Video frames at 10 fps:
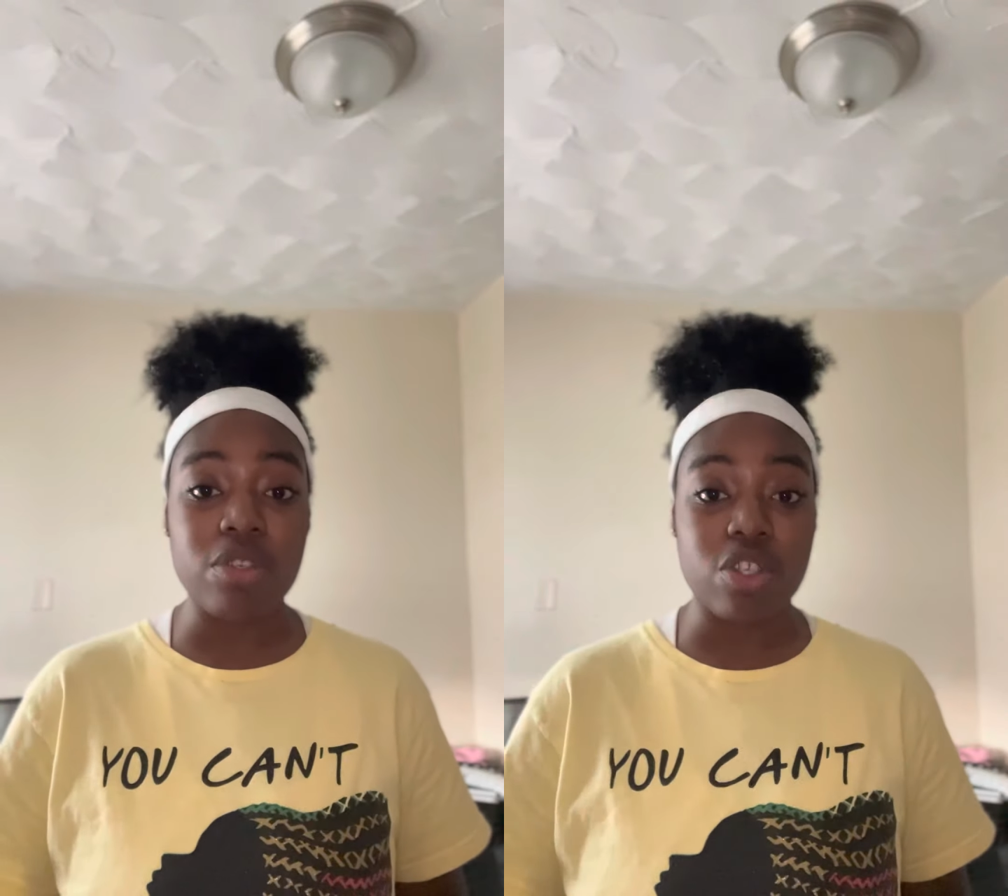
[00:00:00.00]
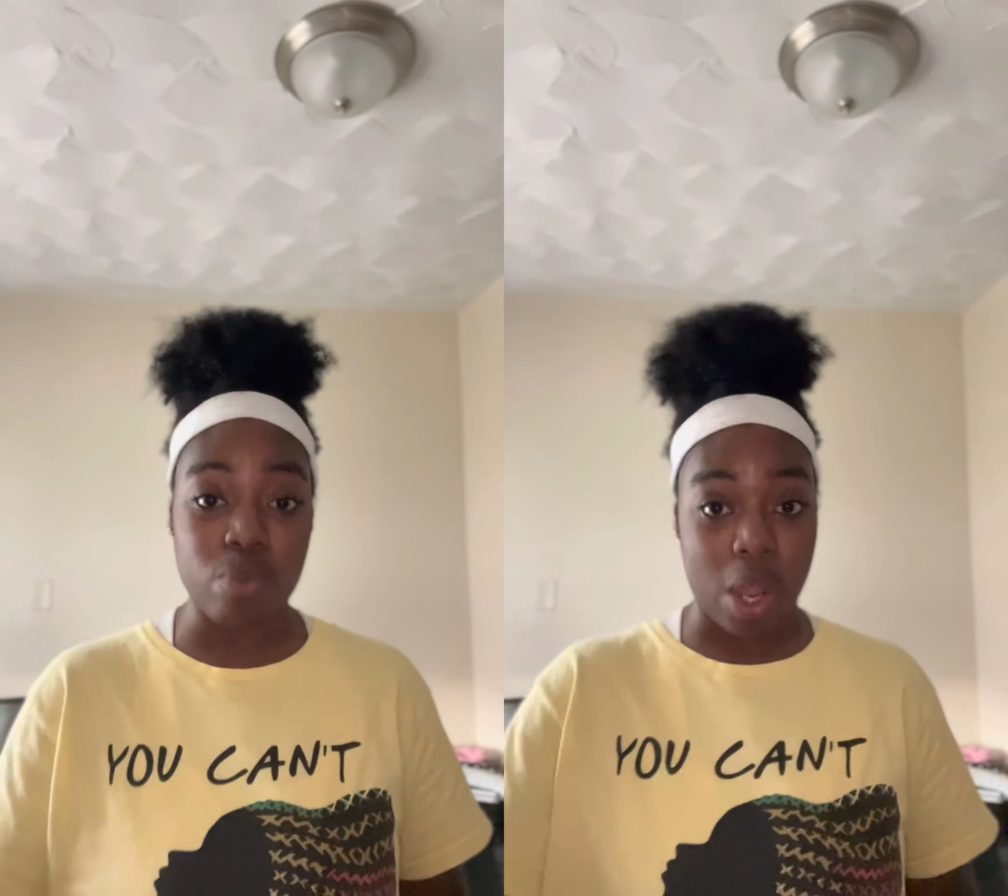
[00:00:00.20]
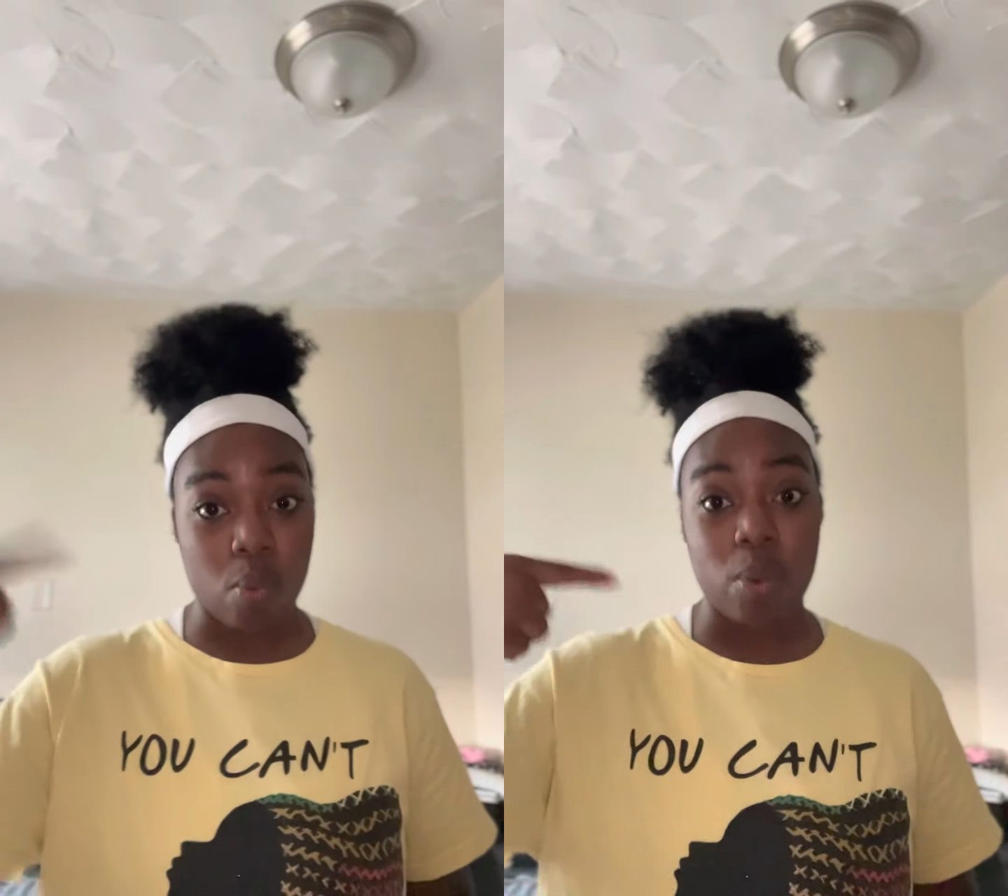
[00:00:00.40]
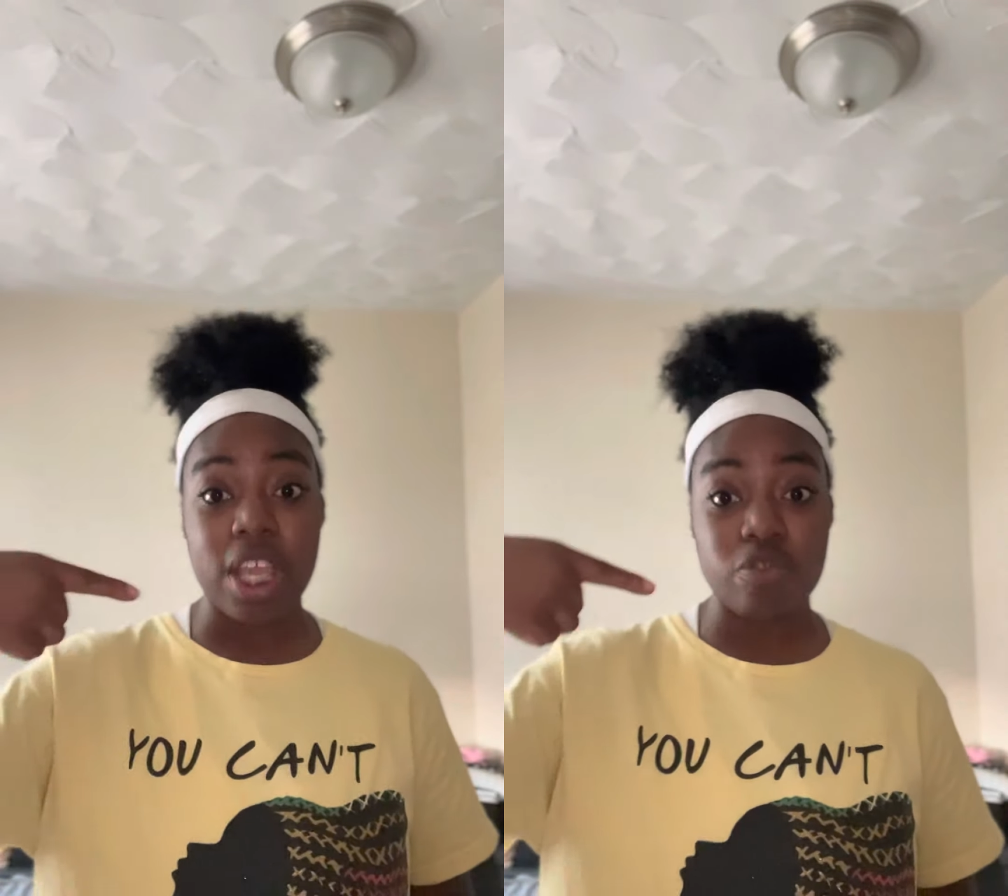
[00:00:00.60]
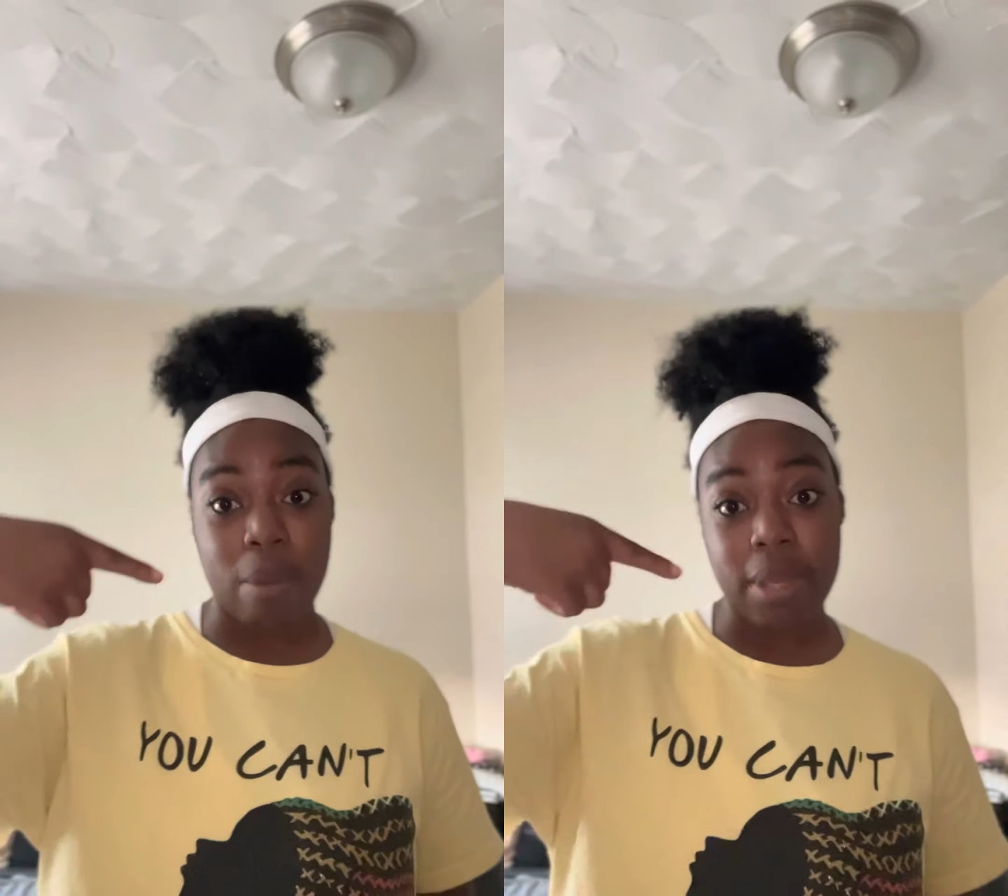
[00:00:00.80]
which is why we
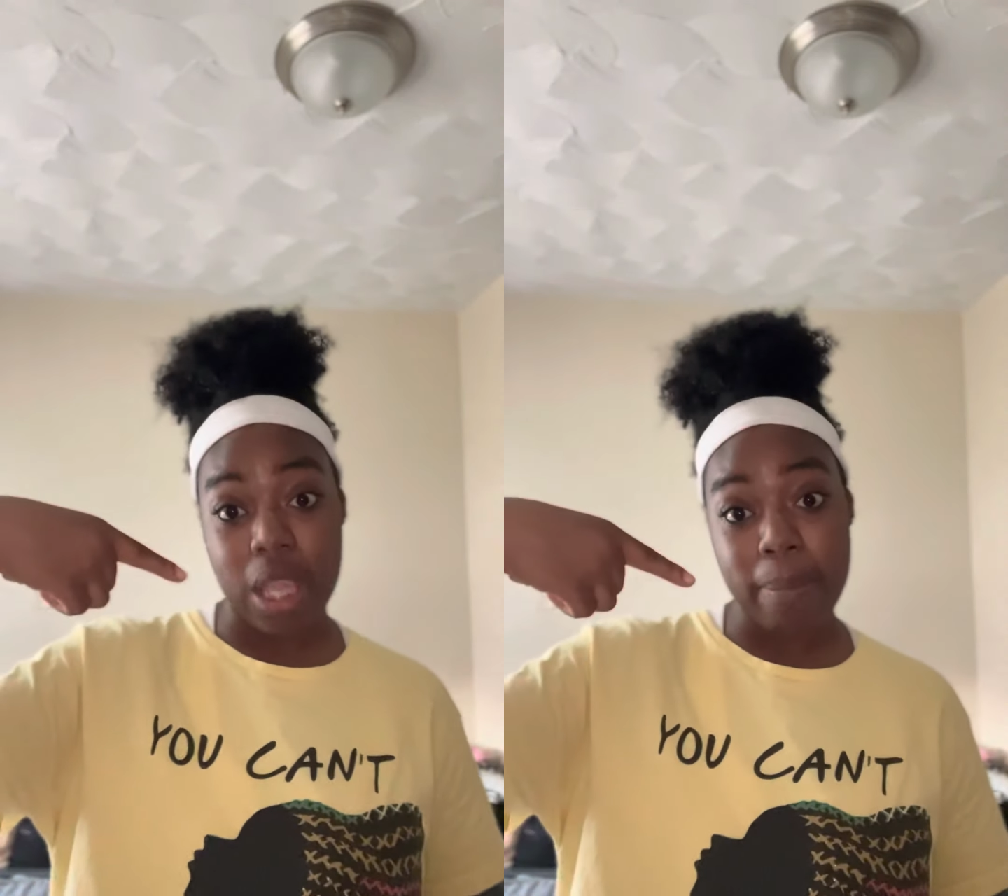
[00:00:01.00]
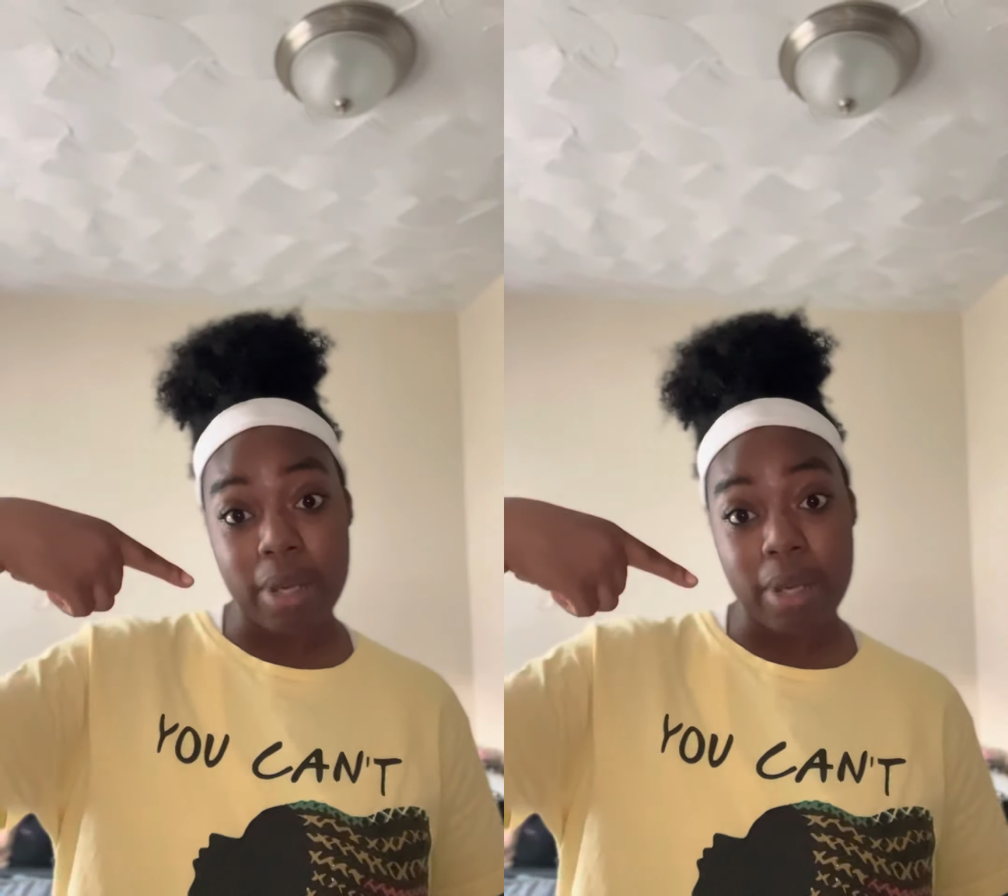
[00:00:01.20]
as women get